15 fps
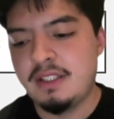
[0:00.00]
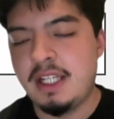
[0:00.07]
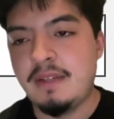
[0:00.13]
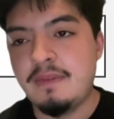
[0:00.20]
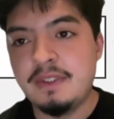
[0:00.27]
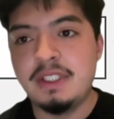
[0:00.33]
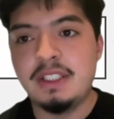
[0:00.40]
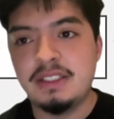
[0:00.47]

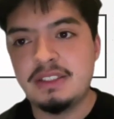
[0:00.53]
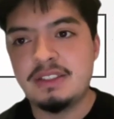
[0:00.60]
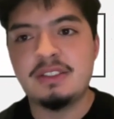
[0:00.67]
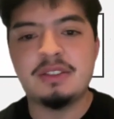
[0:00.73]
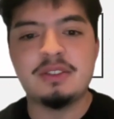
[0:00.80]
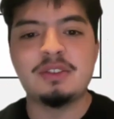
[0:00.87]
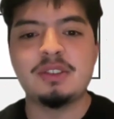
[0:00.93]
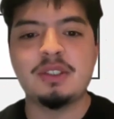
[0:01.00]
evidence
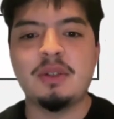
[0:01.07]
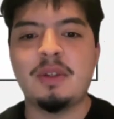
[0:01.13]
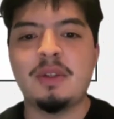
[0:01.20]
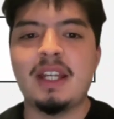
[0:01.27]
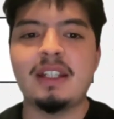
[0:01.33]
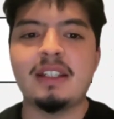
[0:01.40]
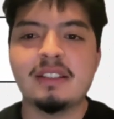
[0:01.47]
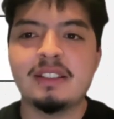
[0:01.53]
to show
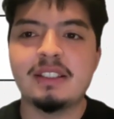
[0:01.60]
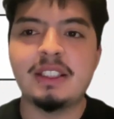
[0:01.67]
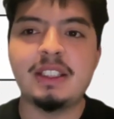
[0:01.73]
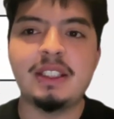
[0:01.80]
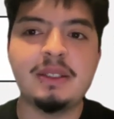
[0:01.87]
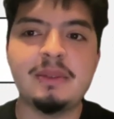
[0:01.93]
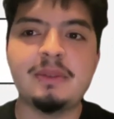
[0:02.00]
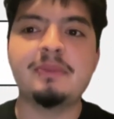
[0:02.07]
that
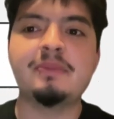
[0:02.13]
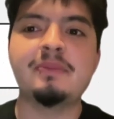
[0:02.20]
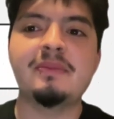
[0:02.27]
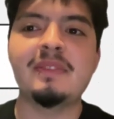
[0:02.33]
he